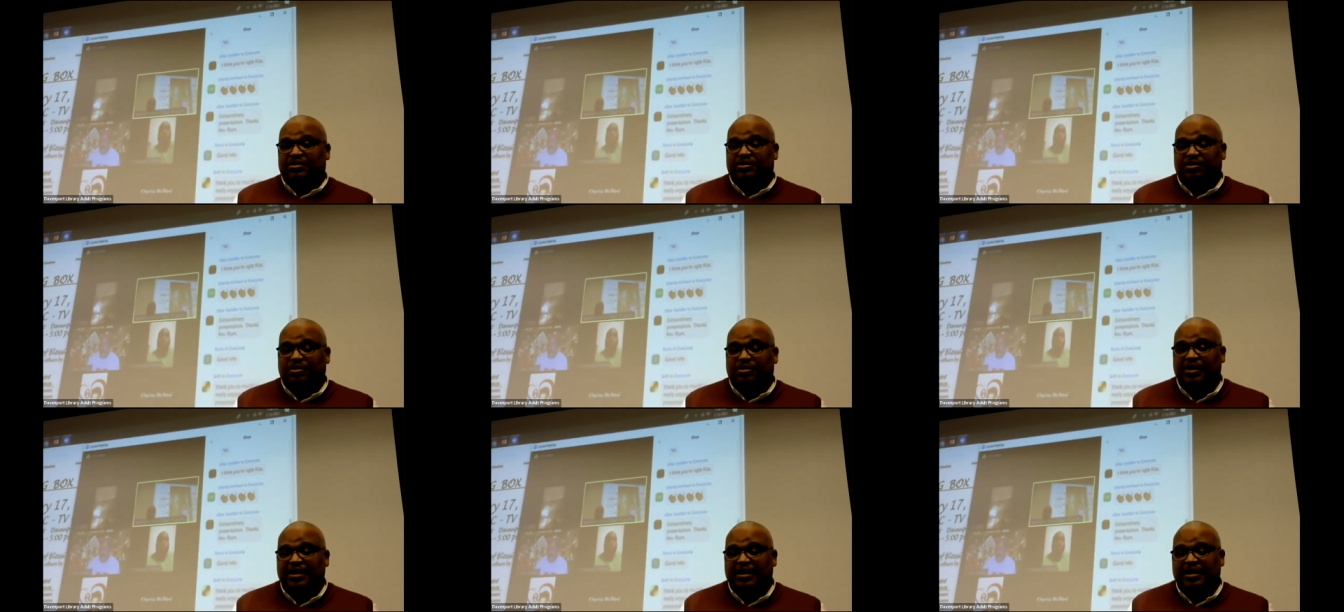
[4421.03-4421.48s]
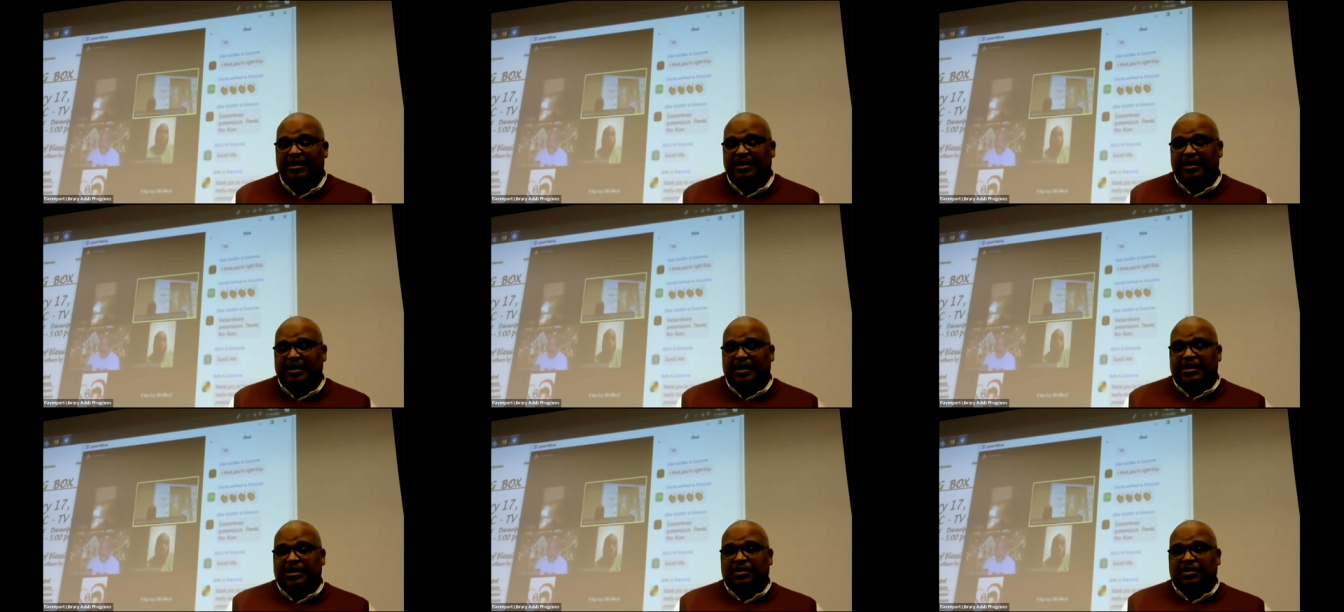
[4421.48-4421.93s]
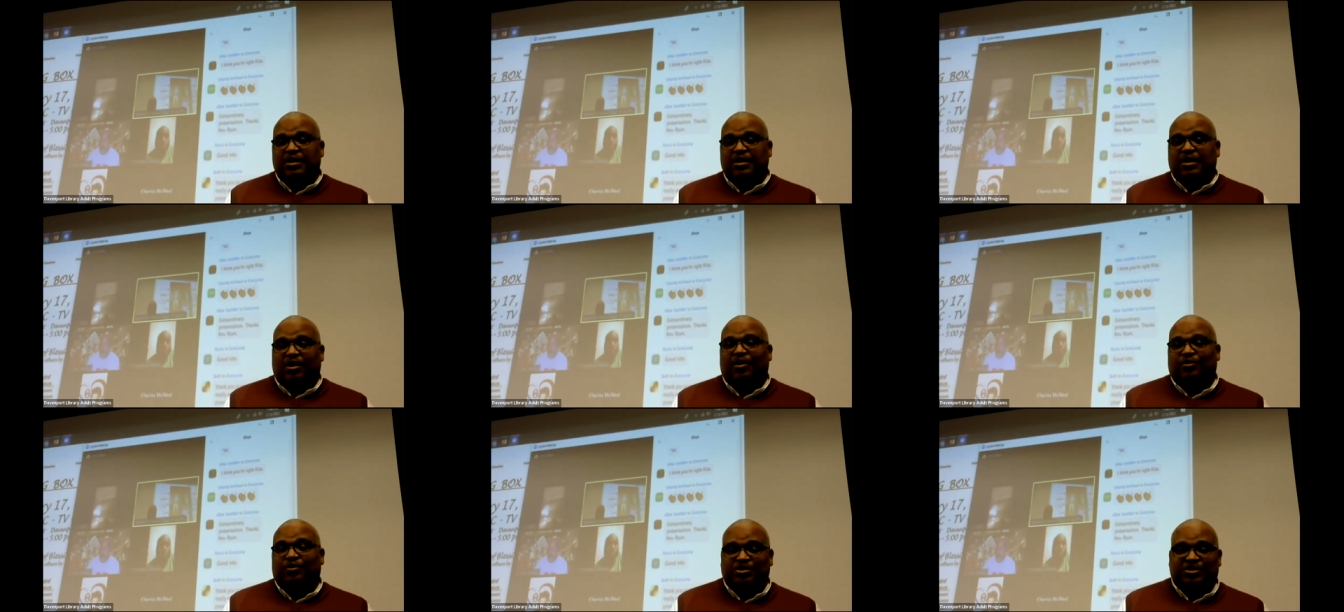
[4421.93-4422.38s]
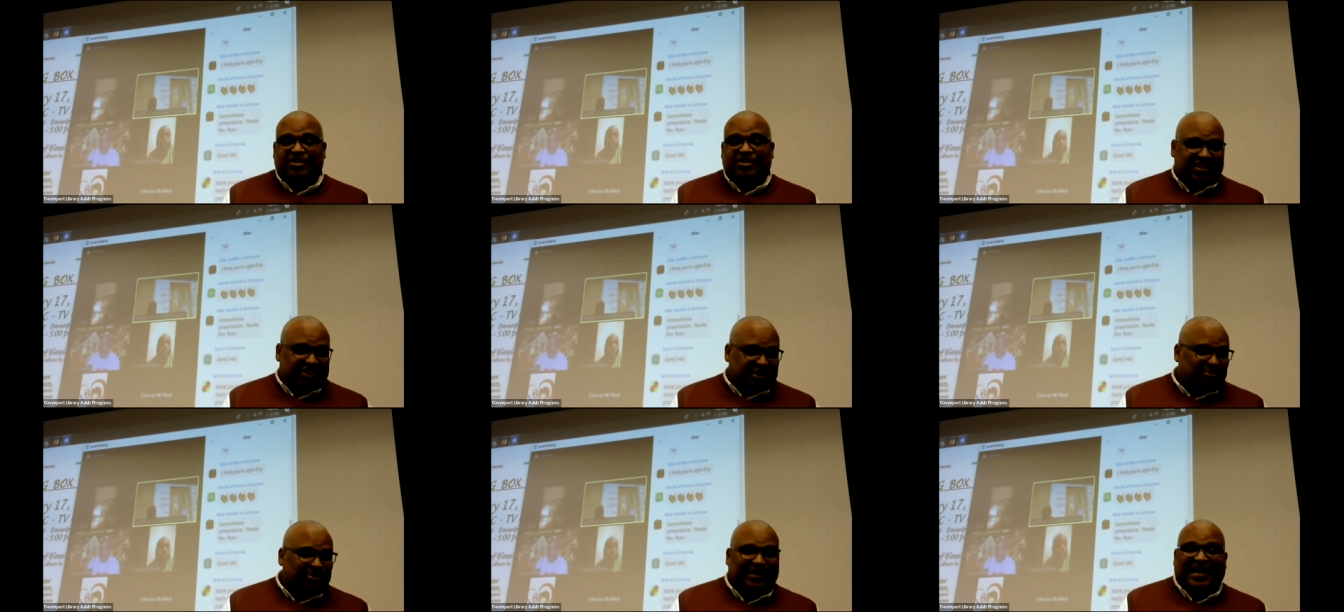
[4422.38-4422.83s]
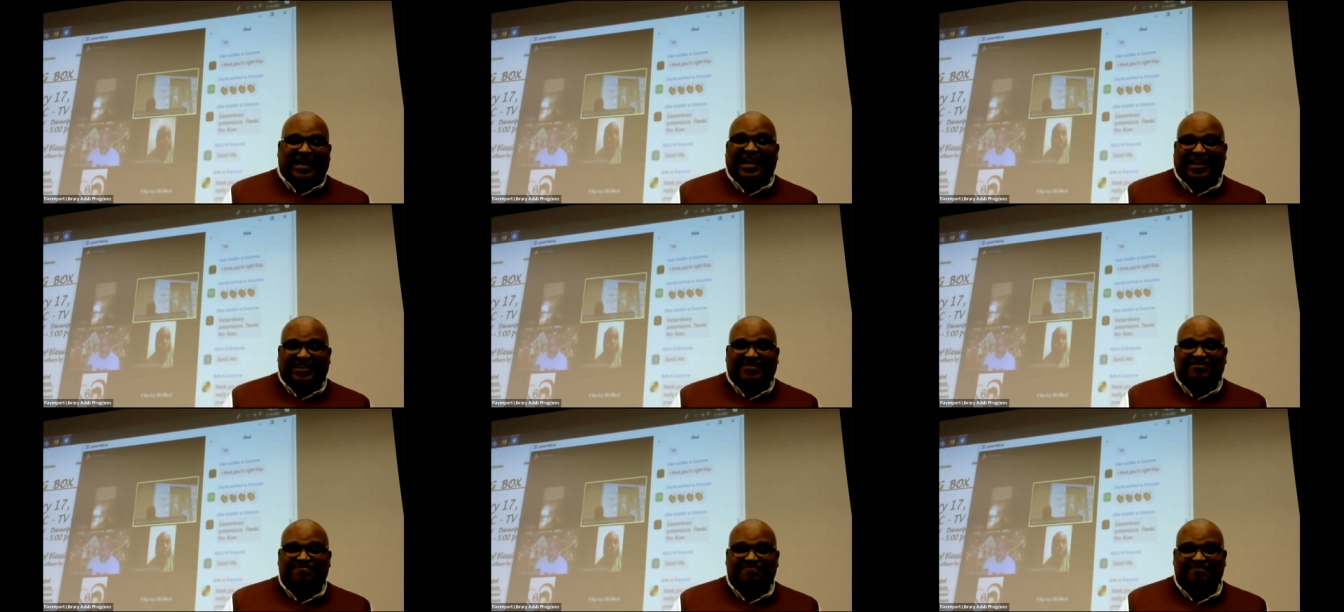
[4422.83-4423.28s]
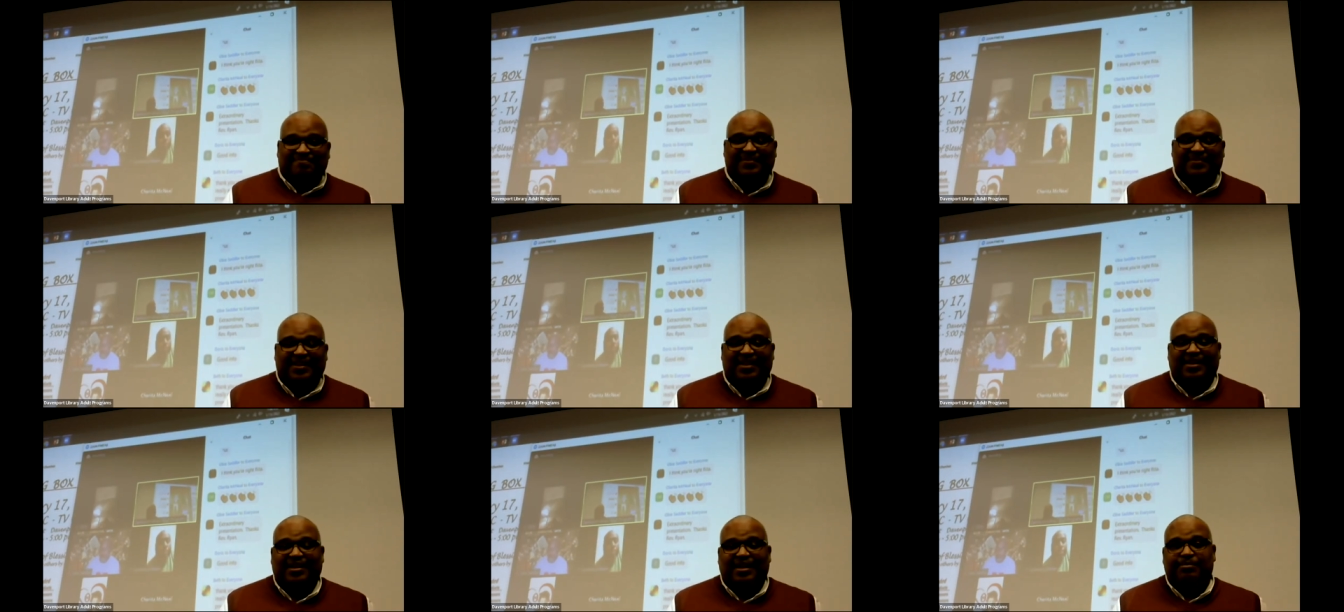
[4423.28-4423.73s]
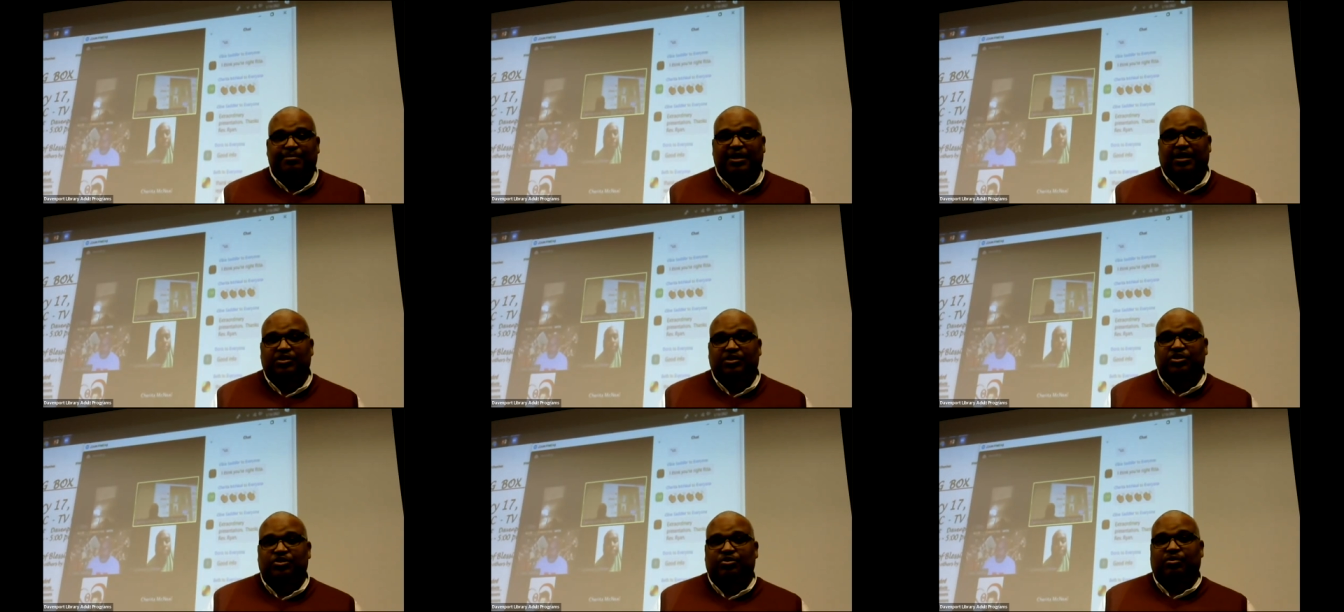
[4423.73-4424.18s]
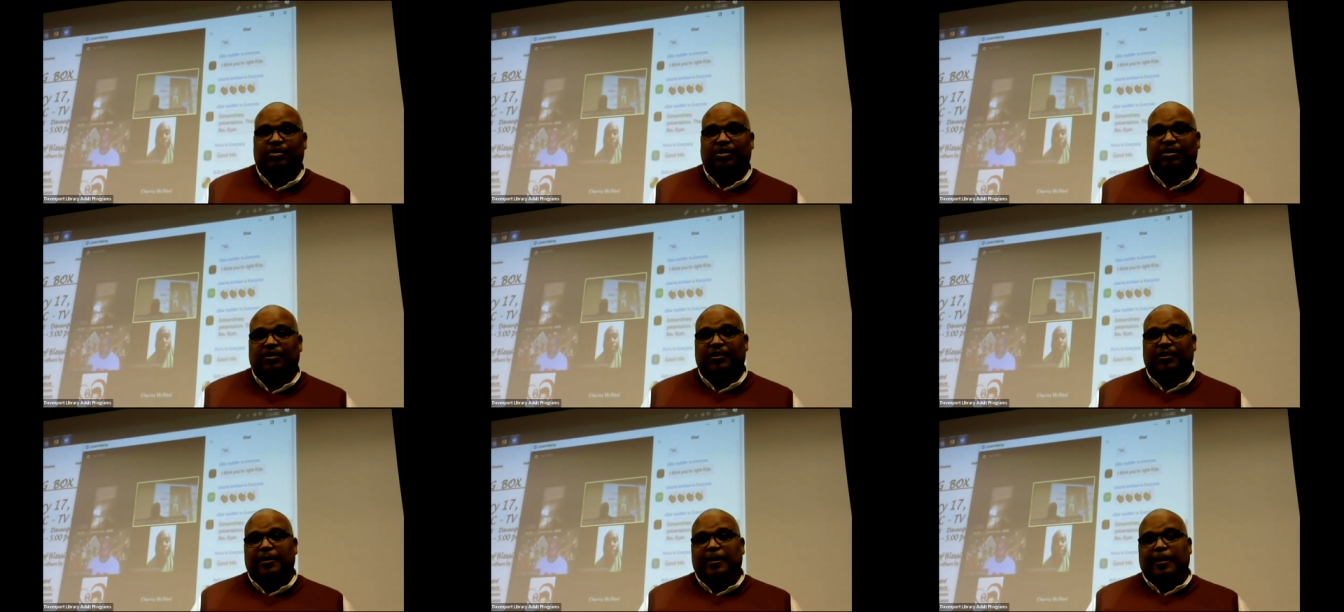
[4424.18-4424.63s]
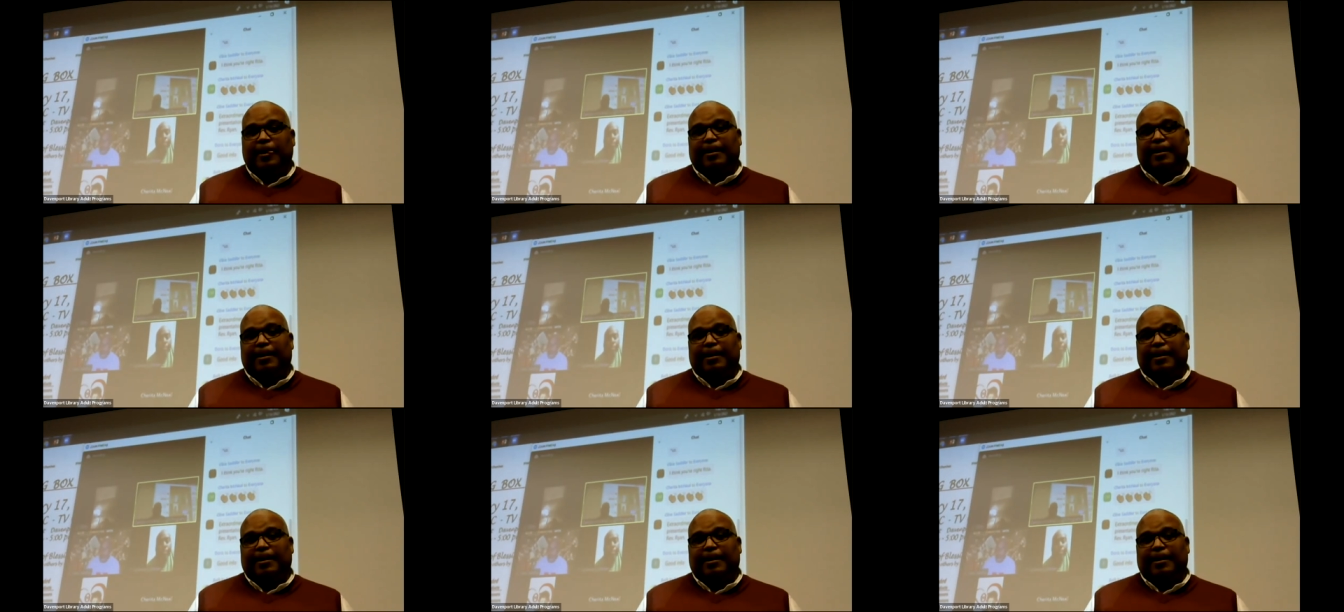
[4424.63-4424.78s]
So you need all those things to align, and I'm not sure